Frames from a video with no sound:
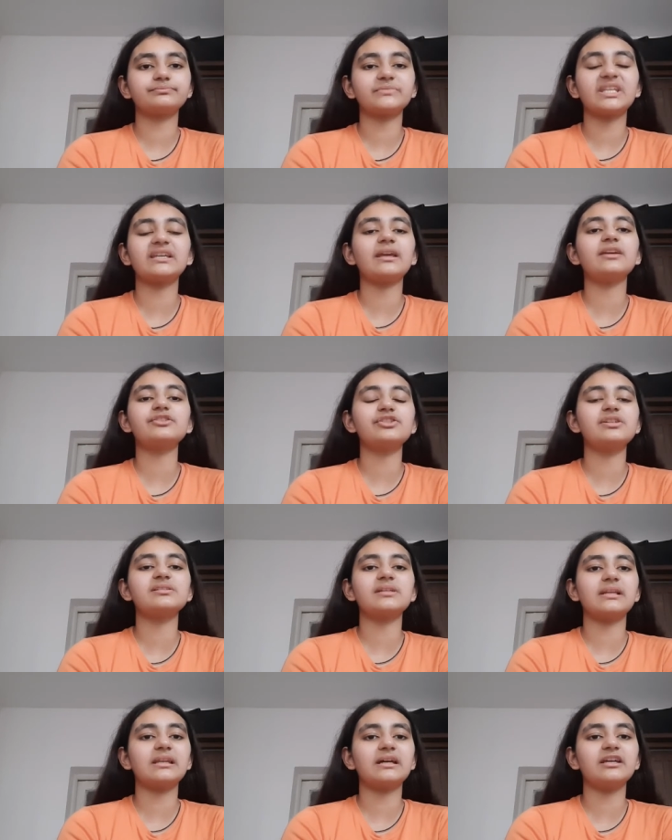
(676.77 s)
thinking she's
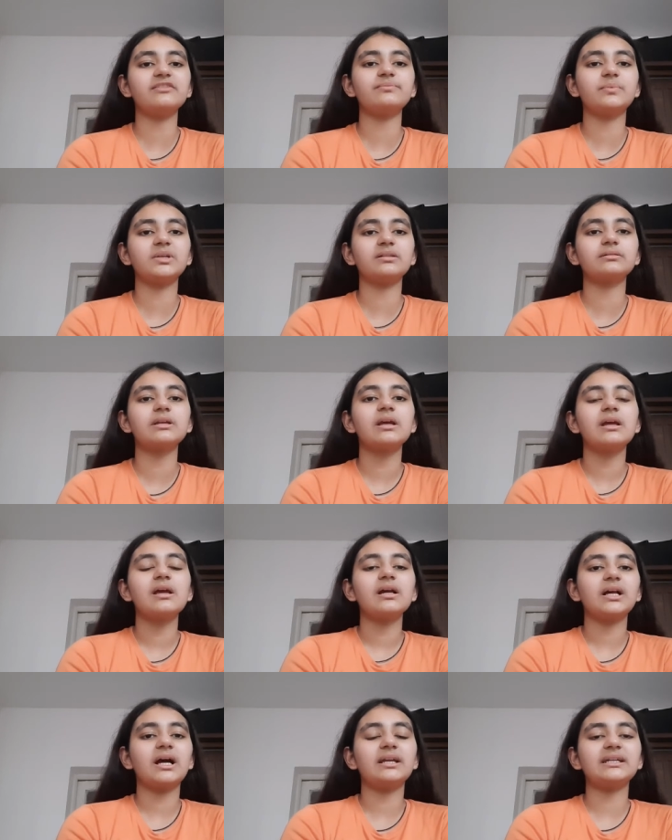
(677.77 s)
alive, but
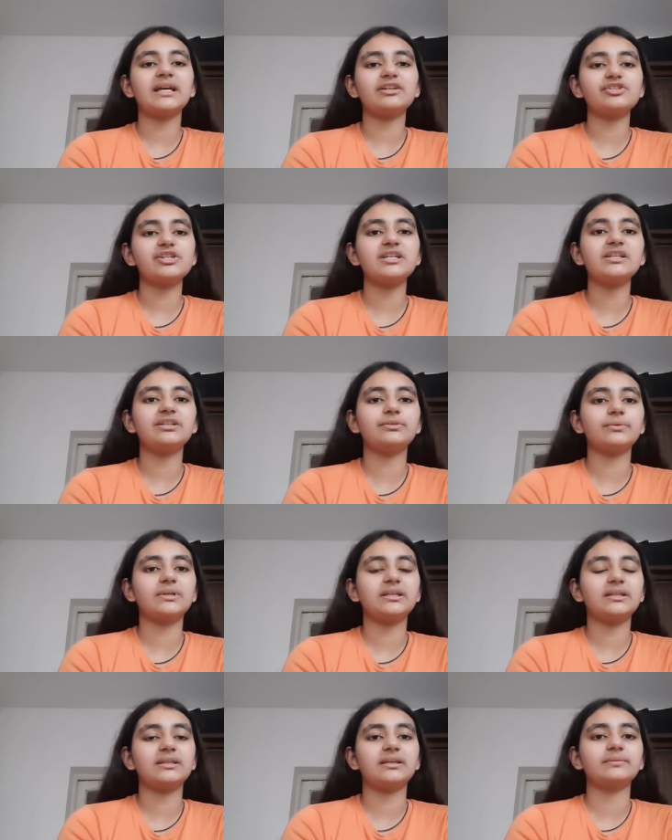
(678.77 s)
can't actually do
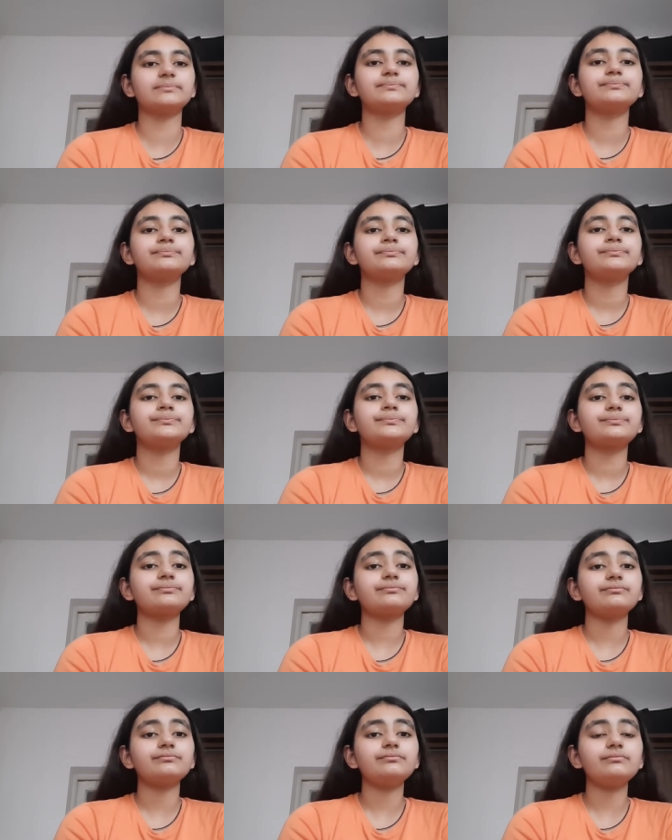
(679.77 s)
anything.
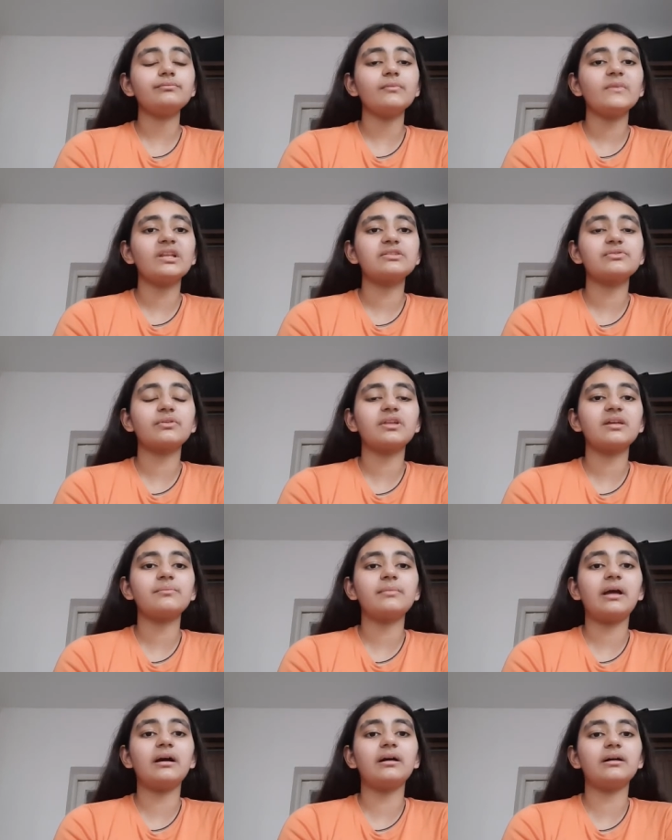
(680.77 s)
So
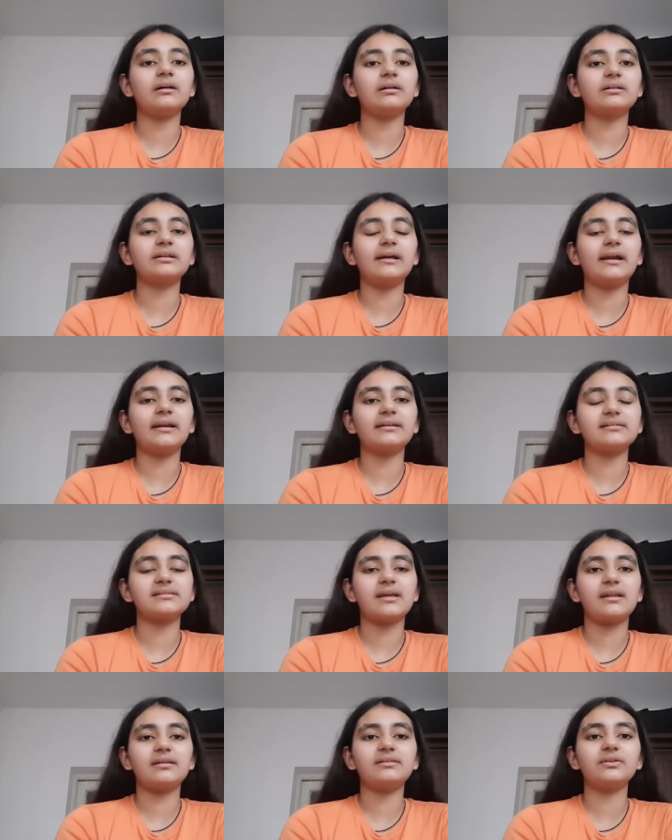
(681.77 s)
then uh, Clarke
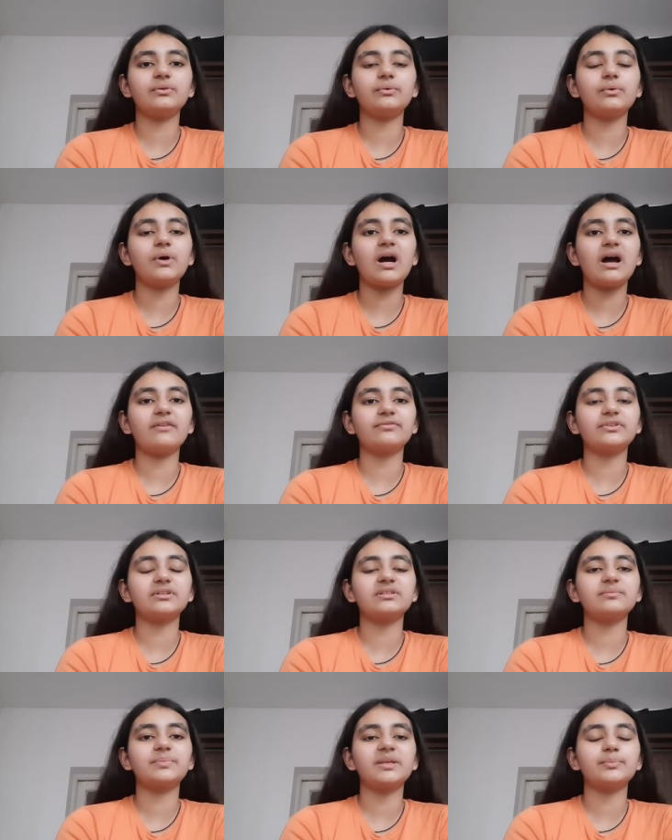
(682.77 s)
decided to go after
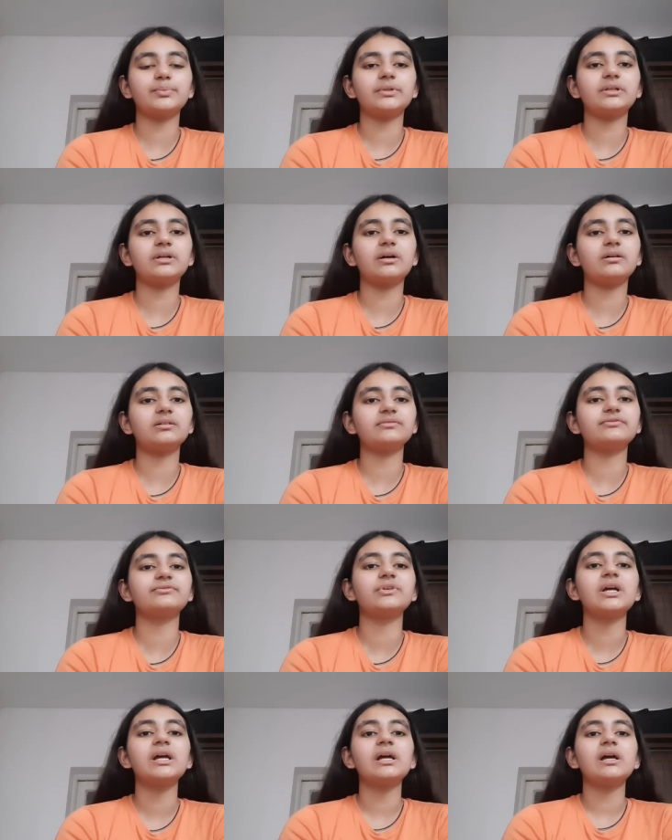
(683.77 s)
the people of
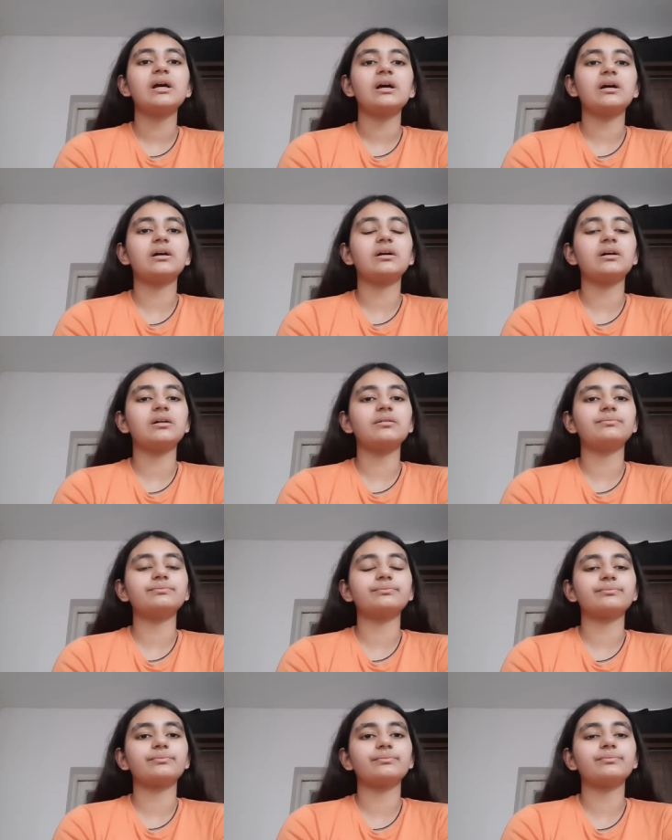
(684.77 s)

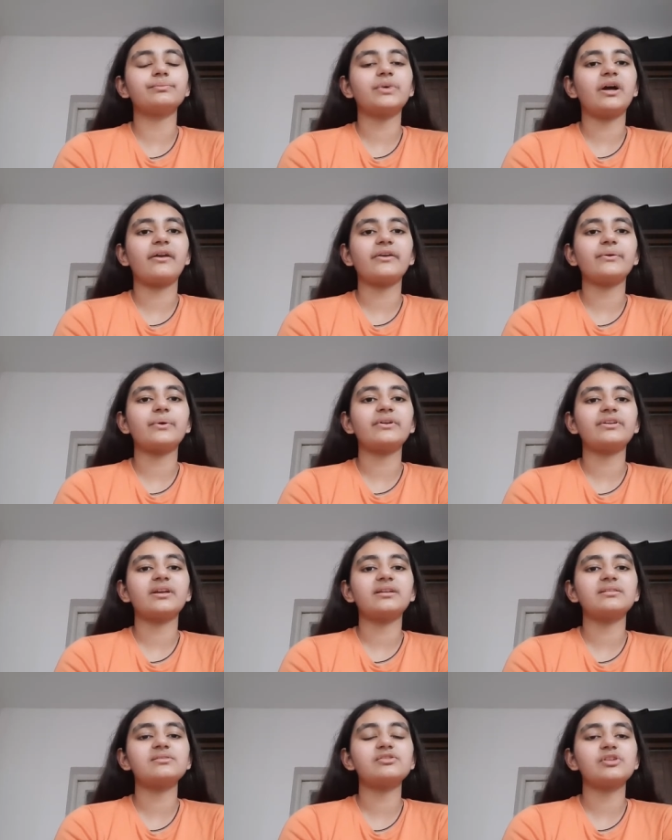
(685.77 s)
um, Bardo and try
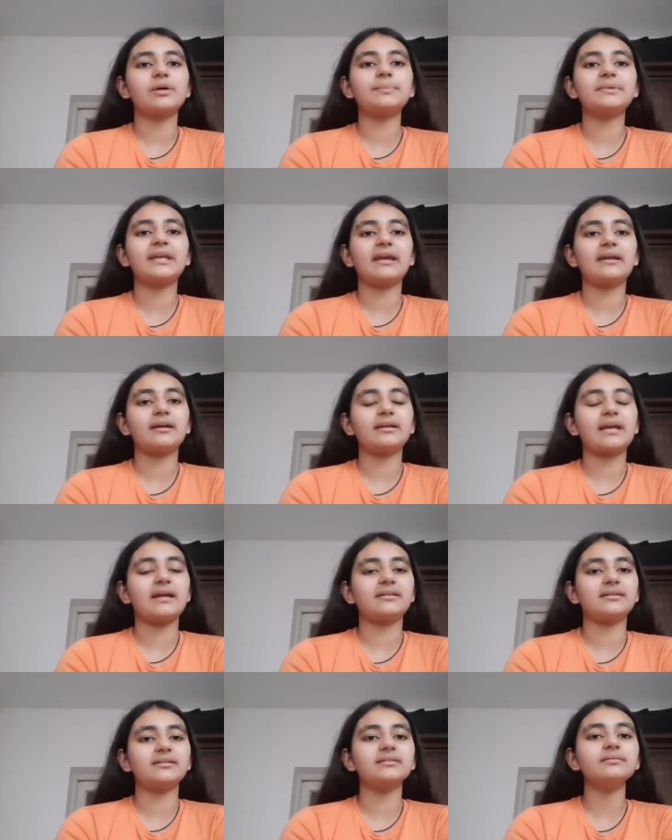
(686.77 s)
to stop
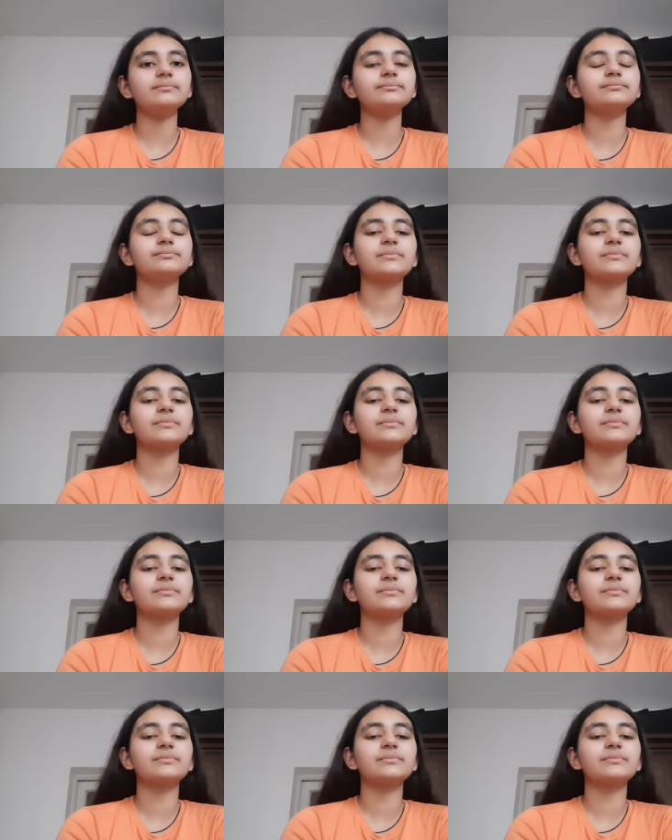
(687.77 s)
Cadogan.